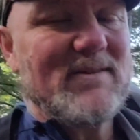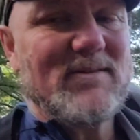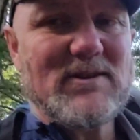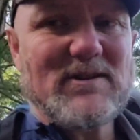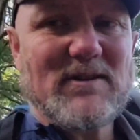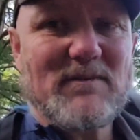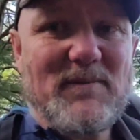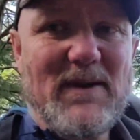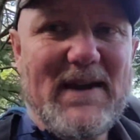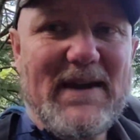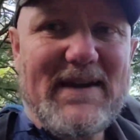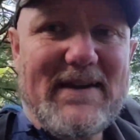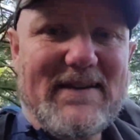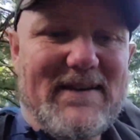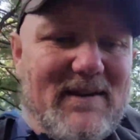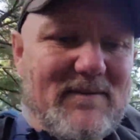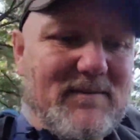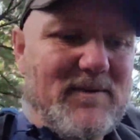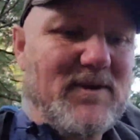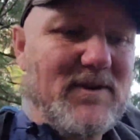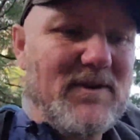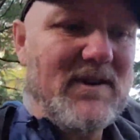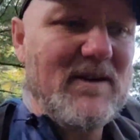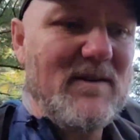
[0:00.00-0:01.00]
which I may end
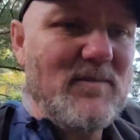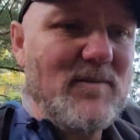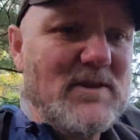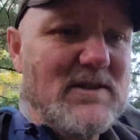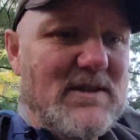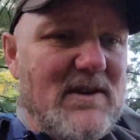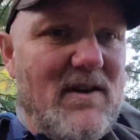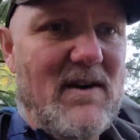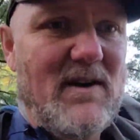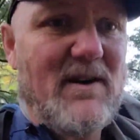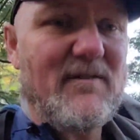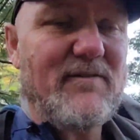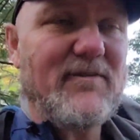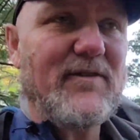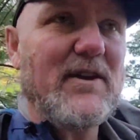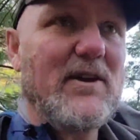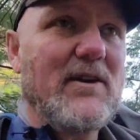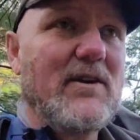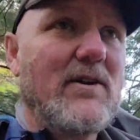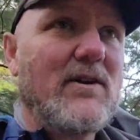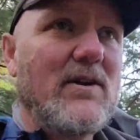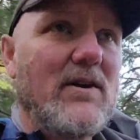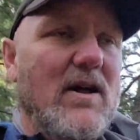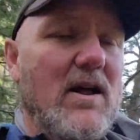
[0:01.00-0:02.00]
up doing. I'm gonna see how I
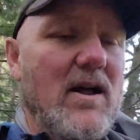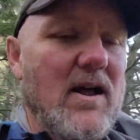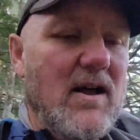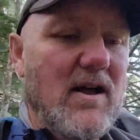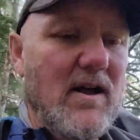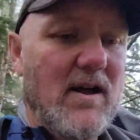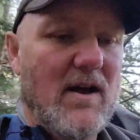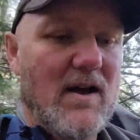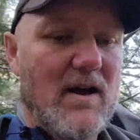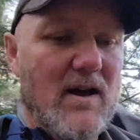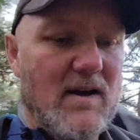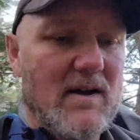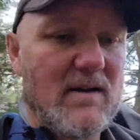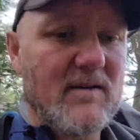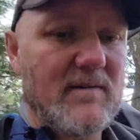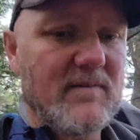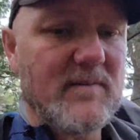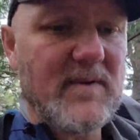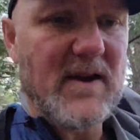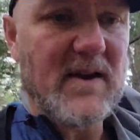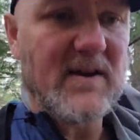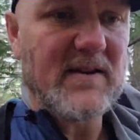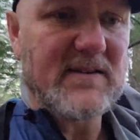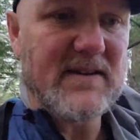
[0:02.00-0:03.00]
feel.
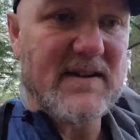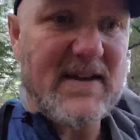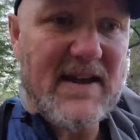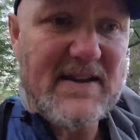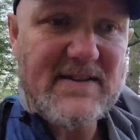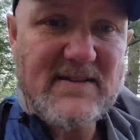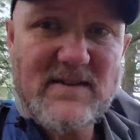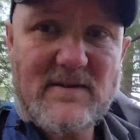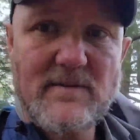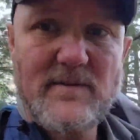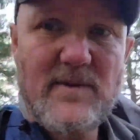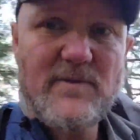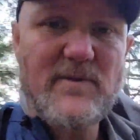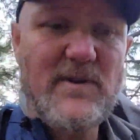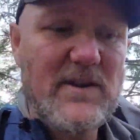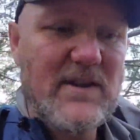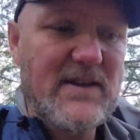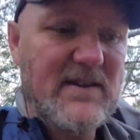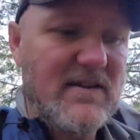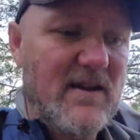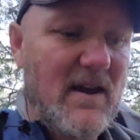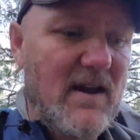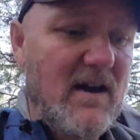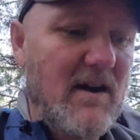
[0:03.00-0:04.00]
Today's gonna be
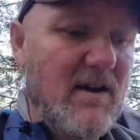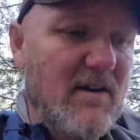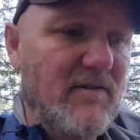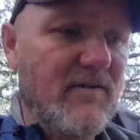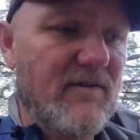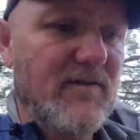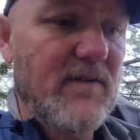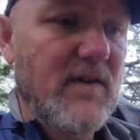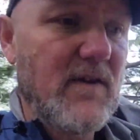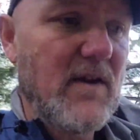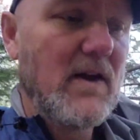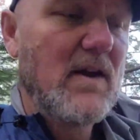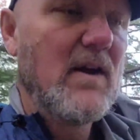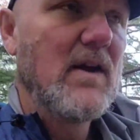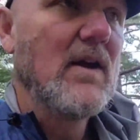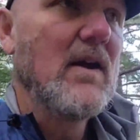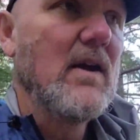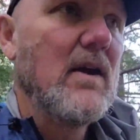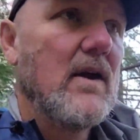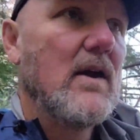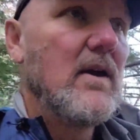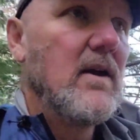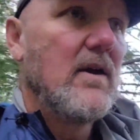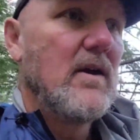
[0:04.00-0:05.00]
really tough.
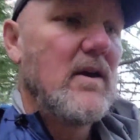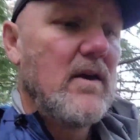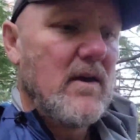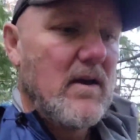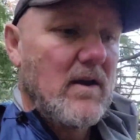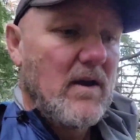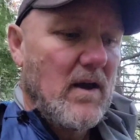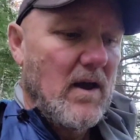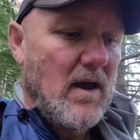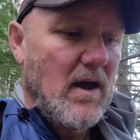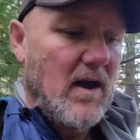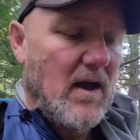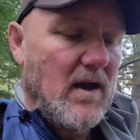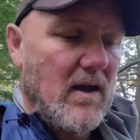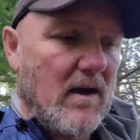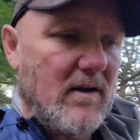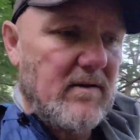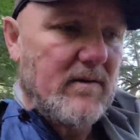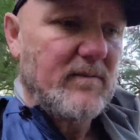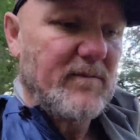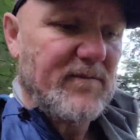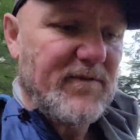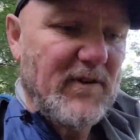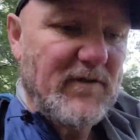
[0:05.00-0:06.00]

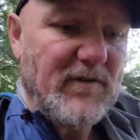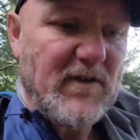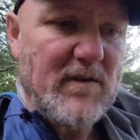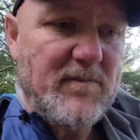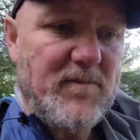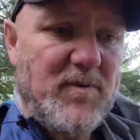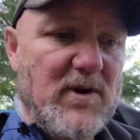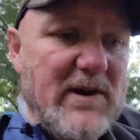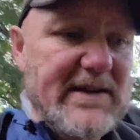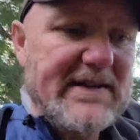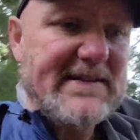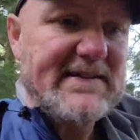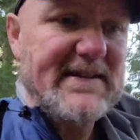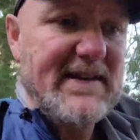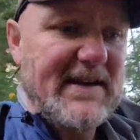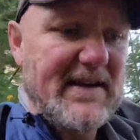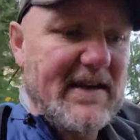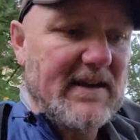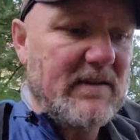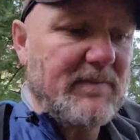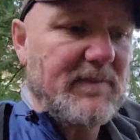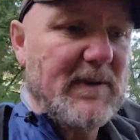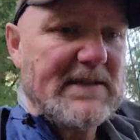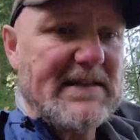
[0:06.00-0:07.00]

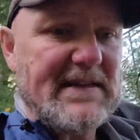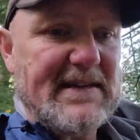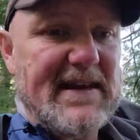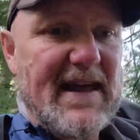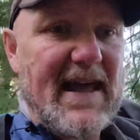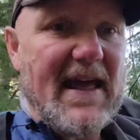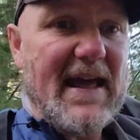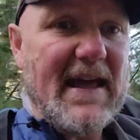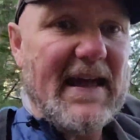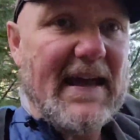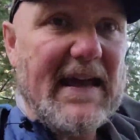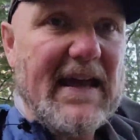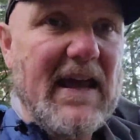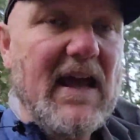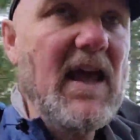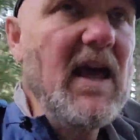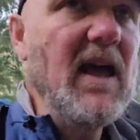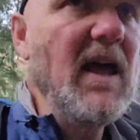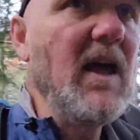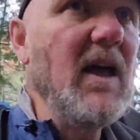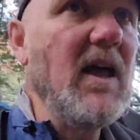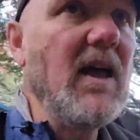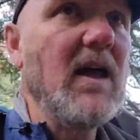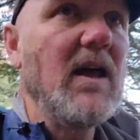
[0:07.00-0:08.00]
15.6, but today
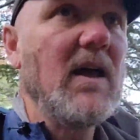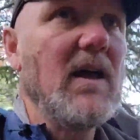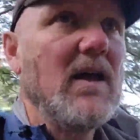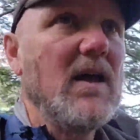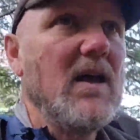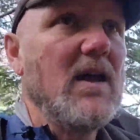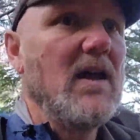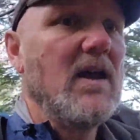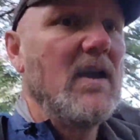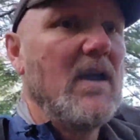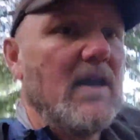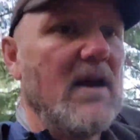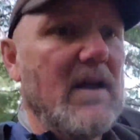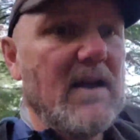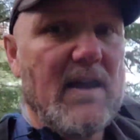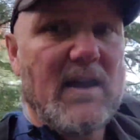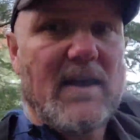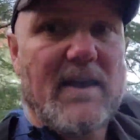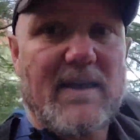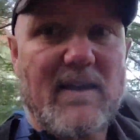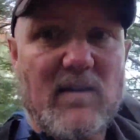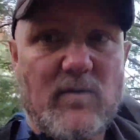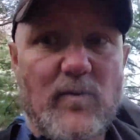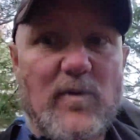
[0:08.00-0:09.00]

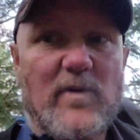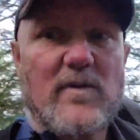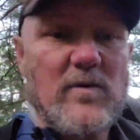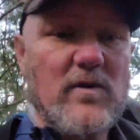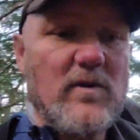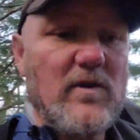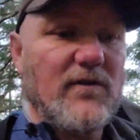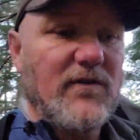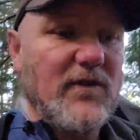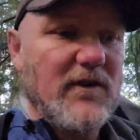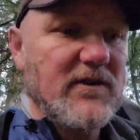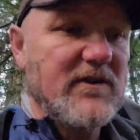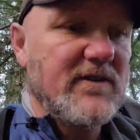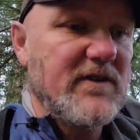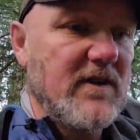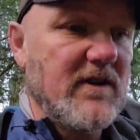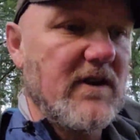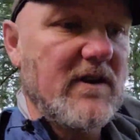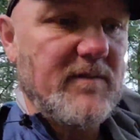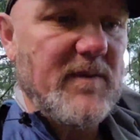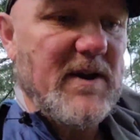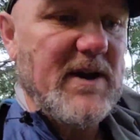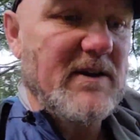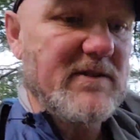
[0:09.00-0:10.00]
gets me through the first
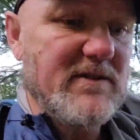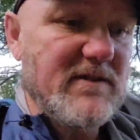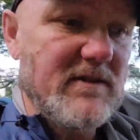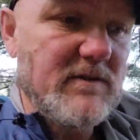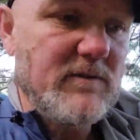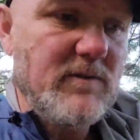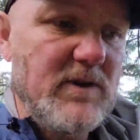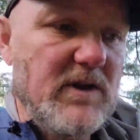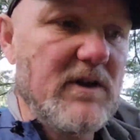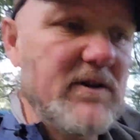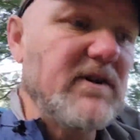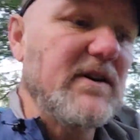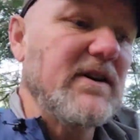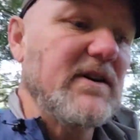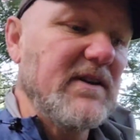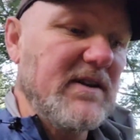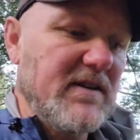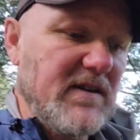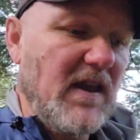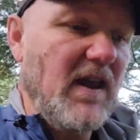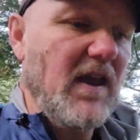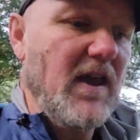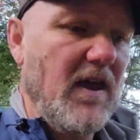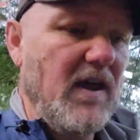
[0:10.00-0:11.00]
30 miles of the
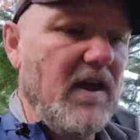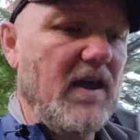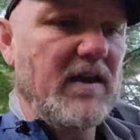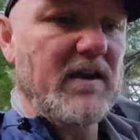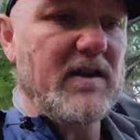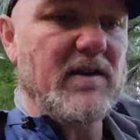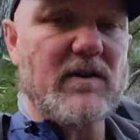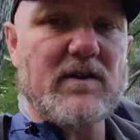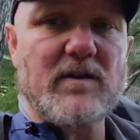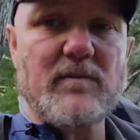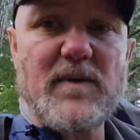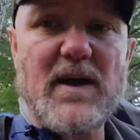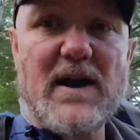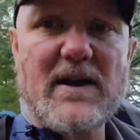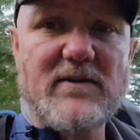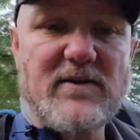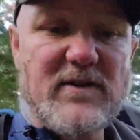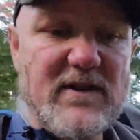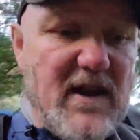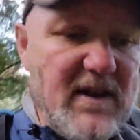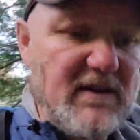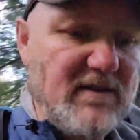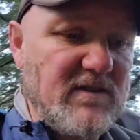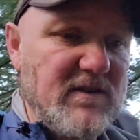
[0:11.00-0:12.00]
wilderness, you know, combined
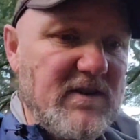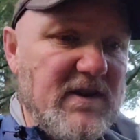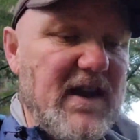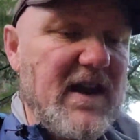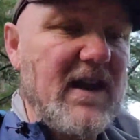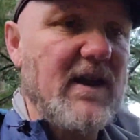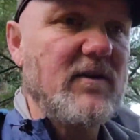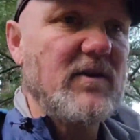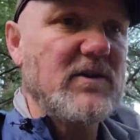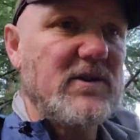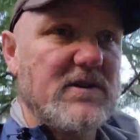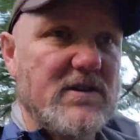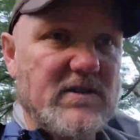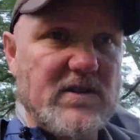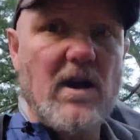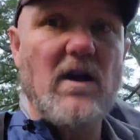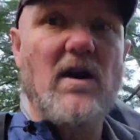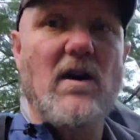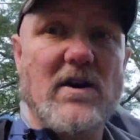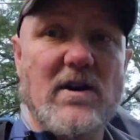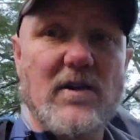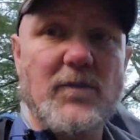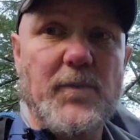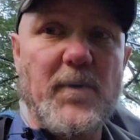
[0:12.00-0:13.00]
with yesterday, which is the
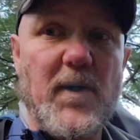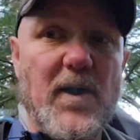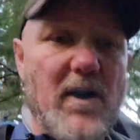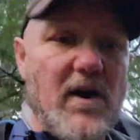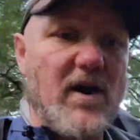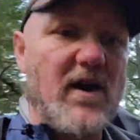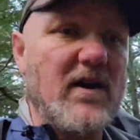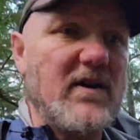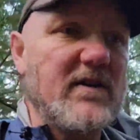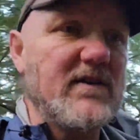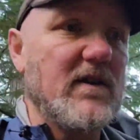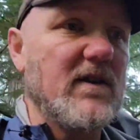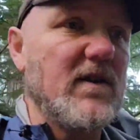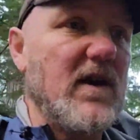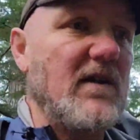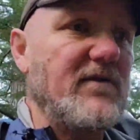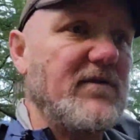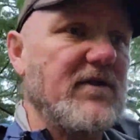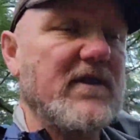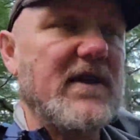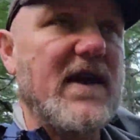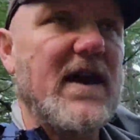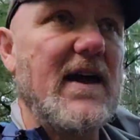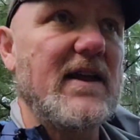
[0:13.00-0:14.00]
hardest part. So
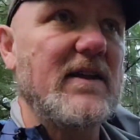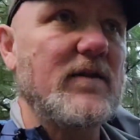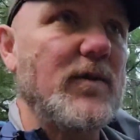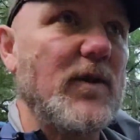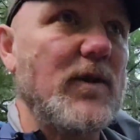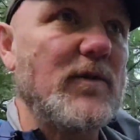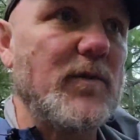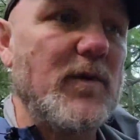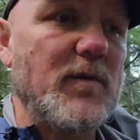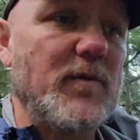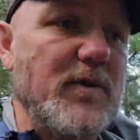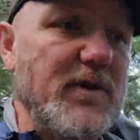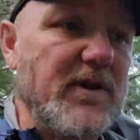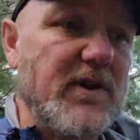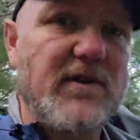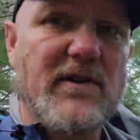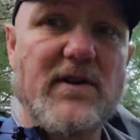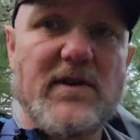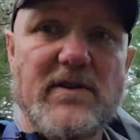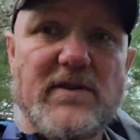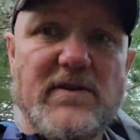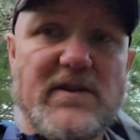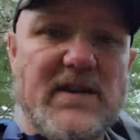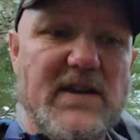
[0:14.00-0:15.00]
after that, it's supposed to be pretty
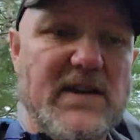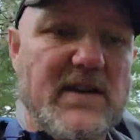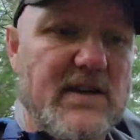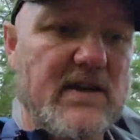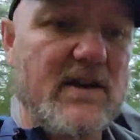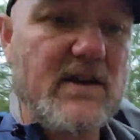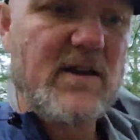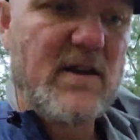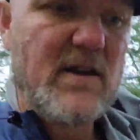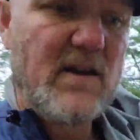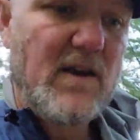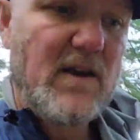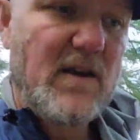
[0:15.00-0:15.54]
cruisy and,